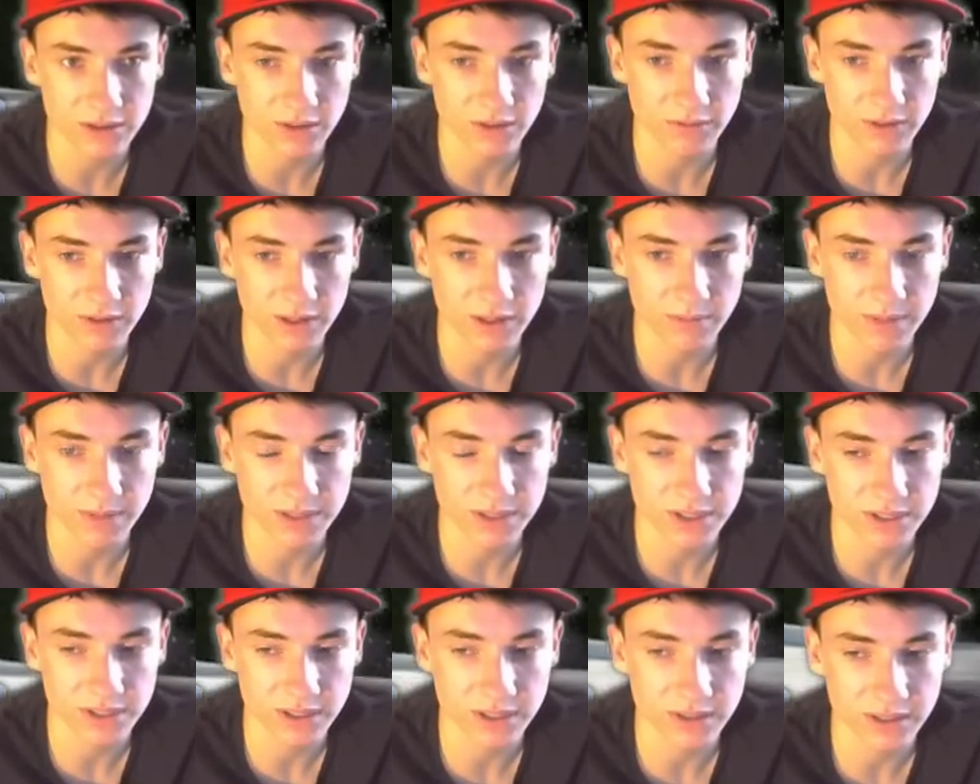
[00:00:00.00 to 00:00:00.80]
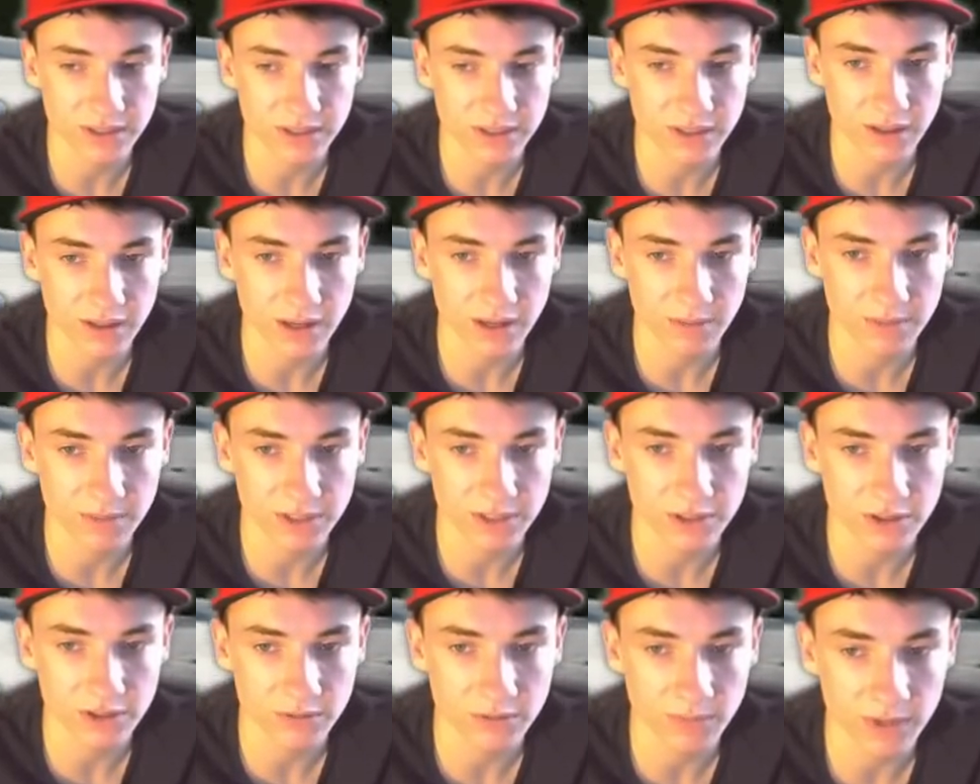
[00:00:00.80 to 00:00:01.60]
over a little bit just because it's a little bit
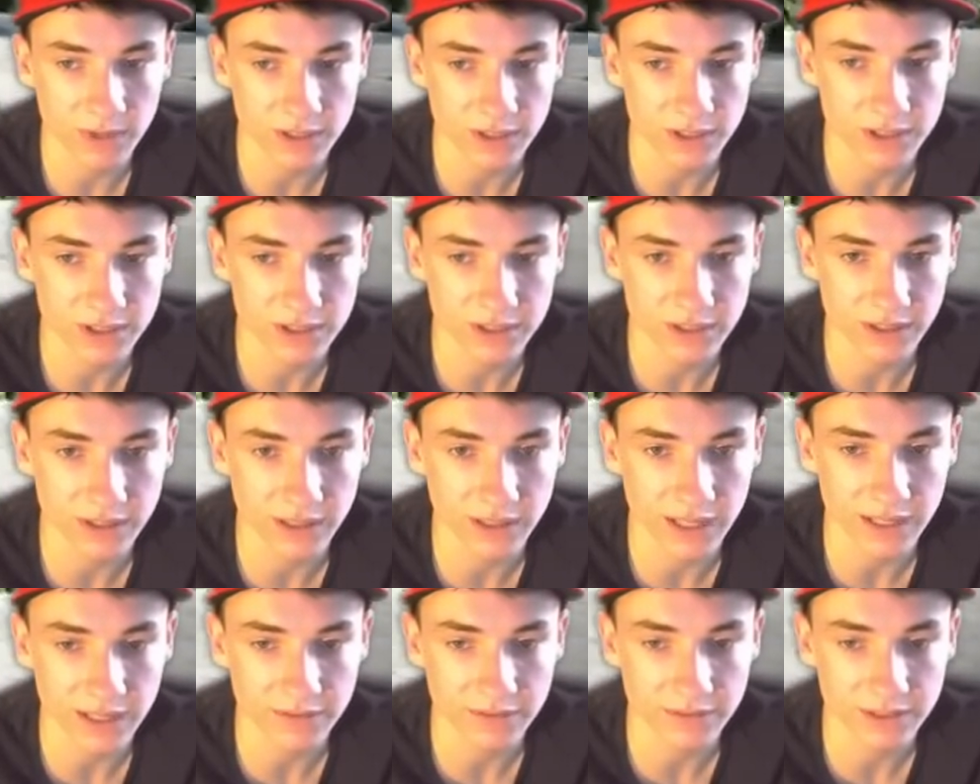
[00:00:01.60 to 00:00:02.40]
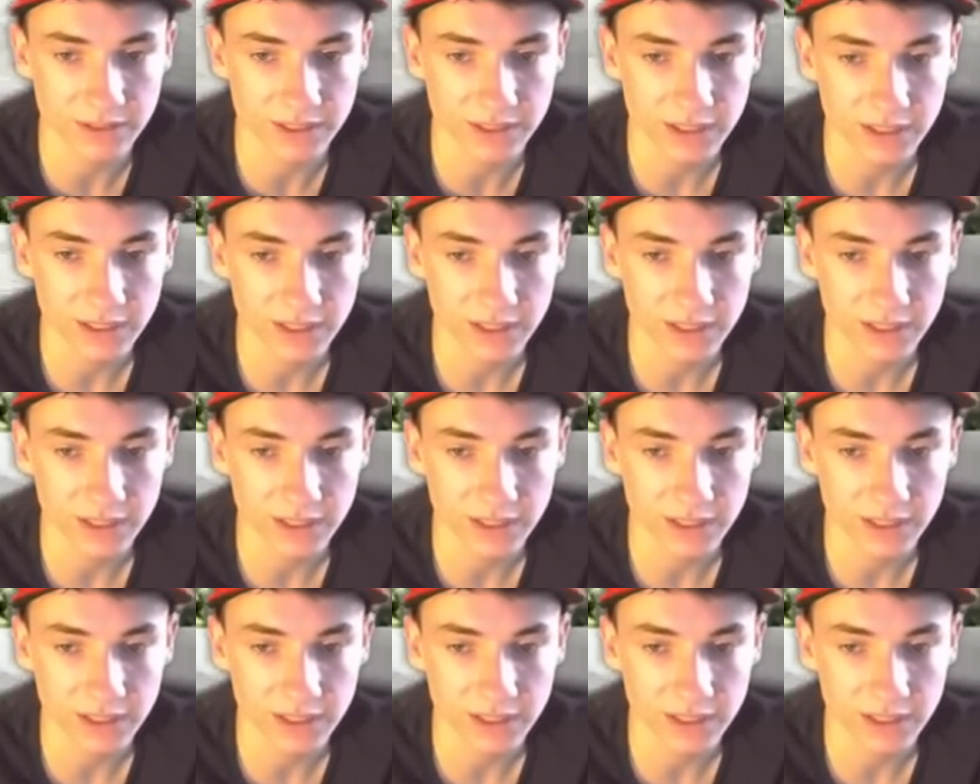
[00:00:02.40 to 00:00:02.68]
too much to the left.